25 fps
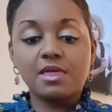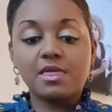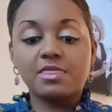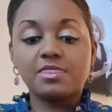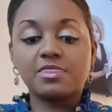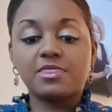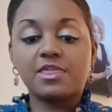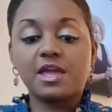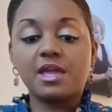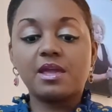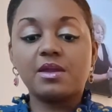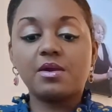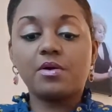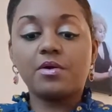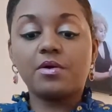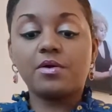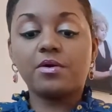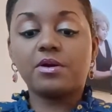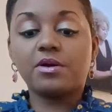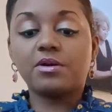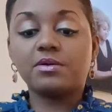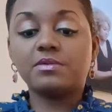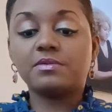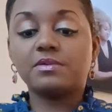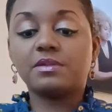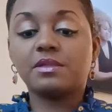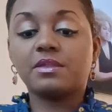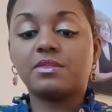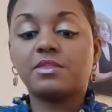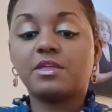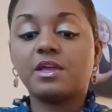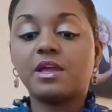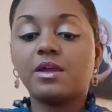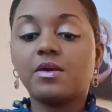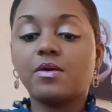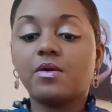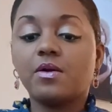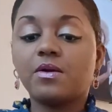They aren't.
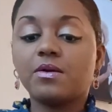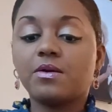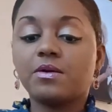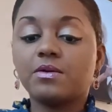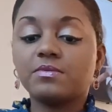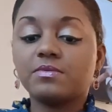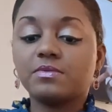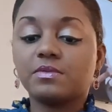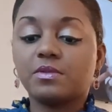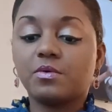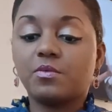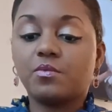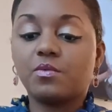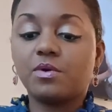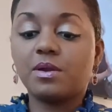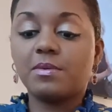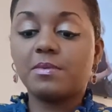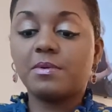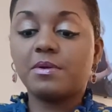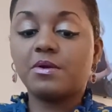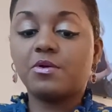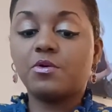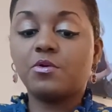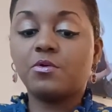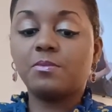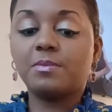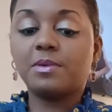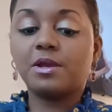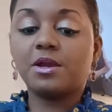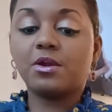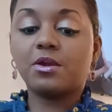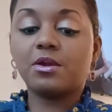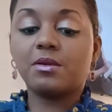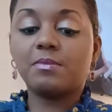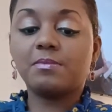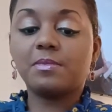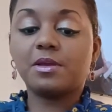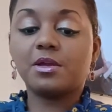They are the women who
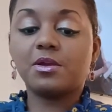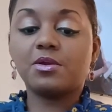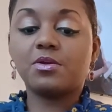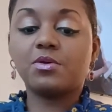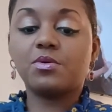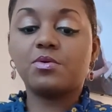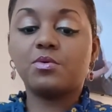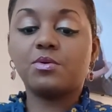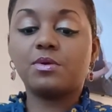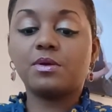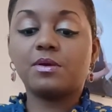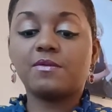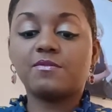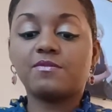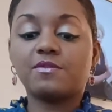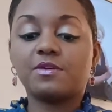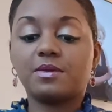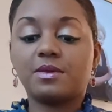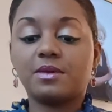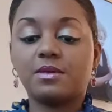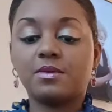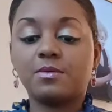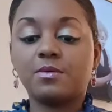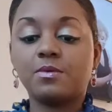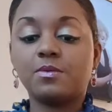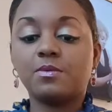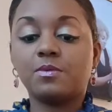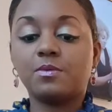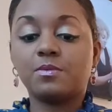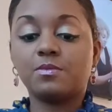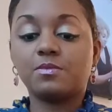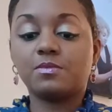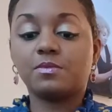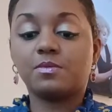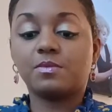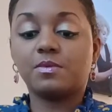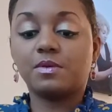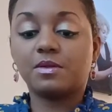marry men who have killed,
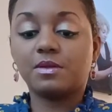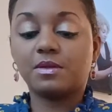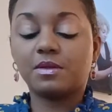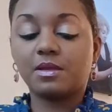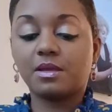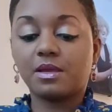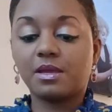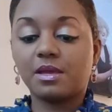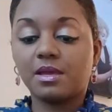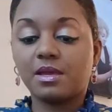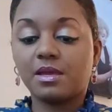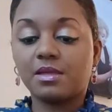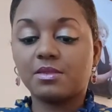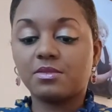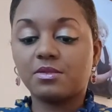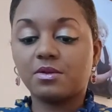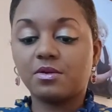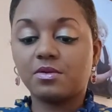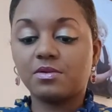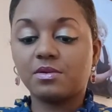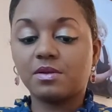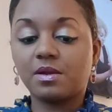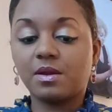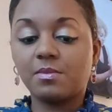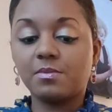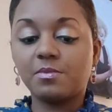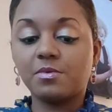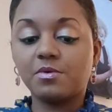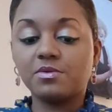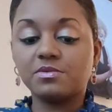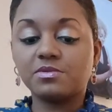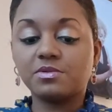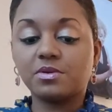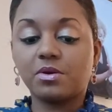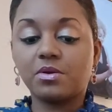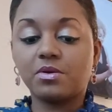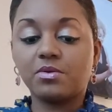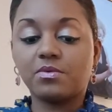and their
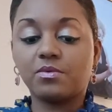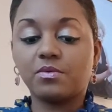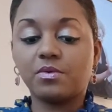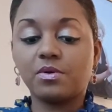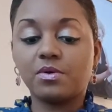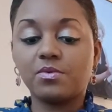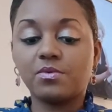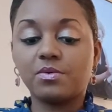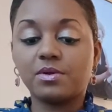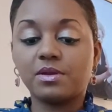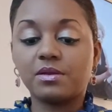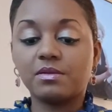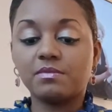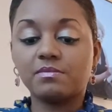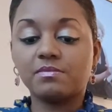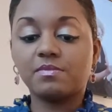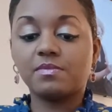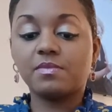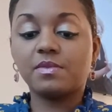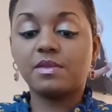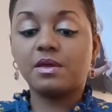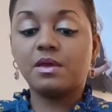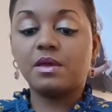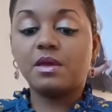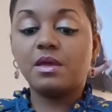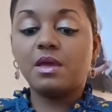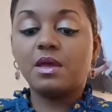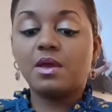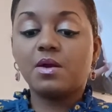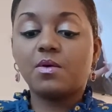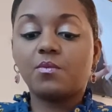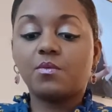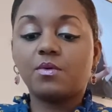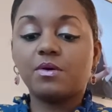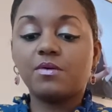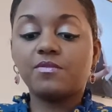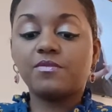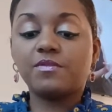numbers are growing.
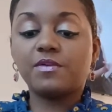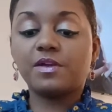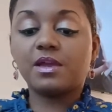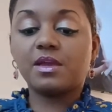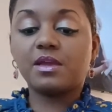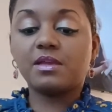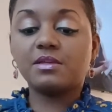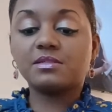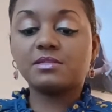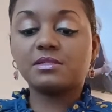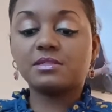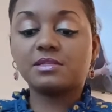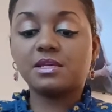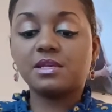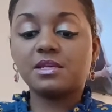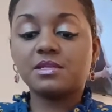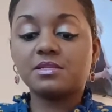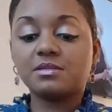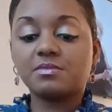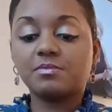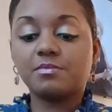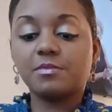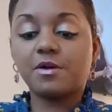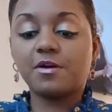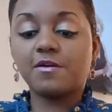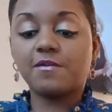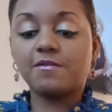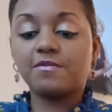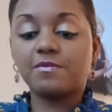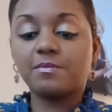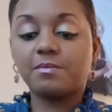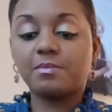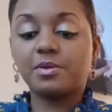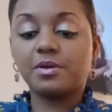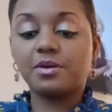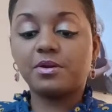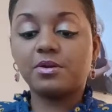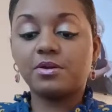With a
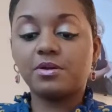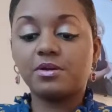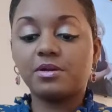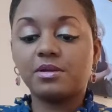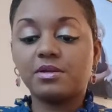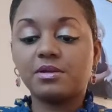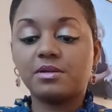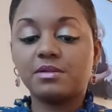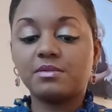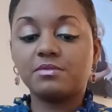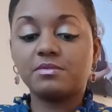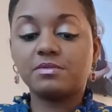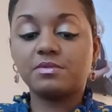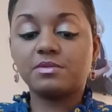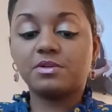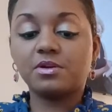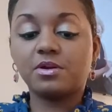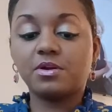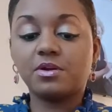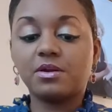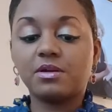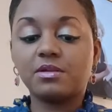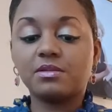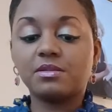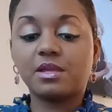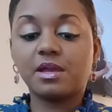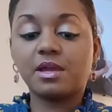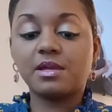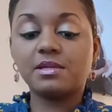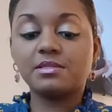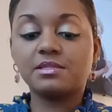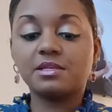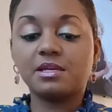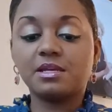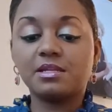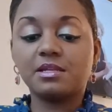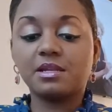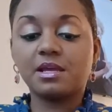6-month period during
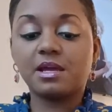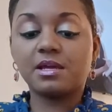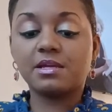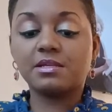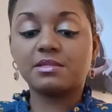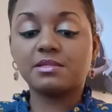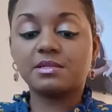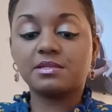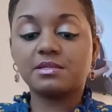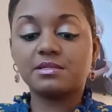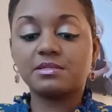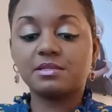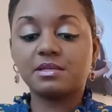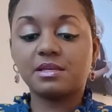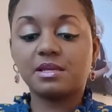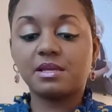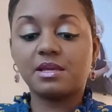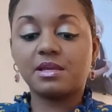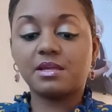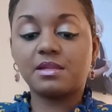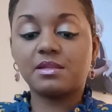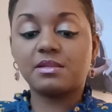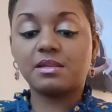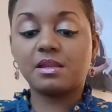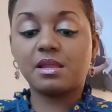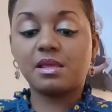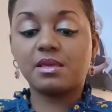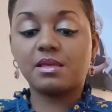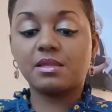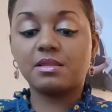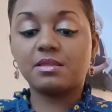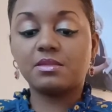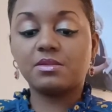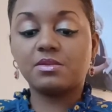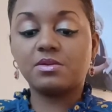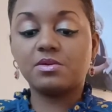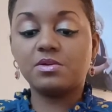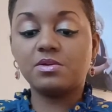1990s in
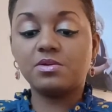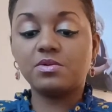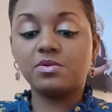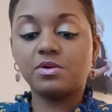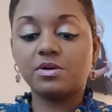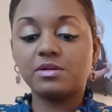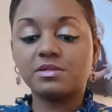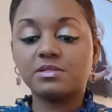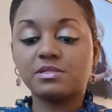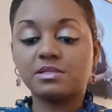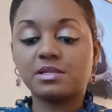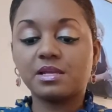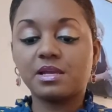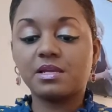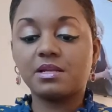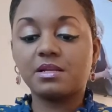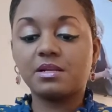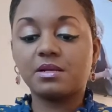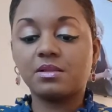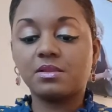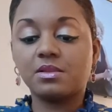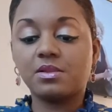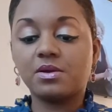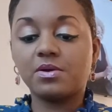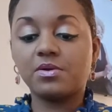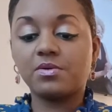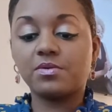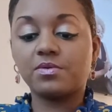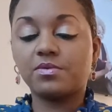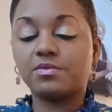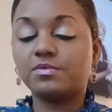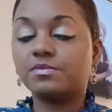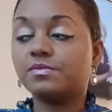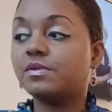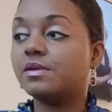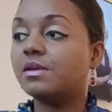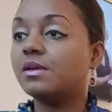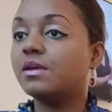New York State
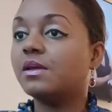alone,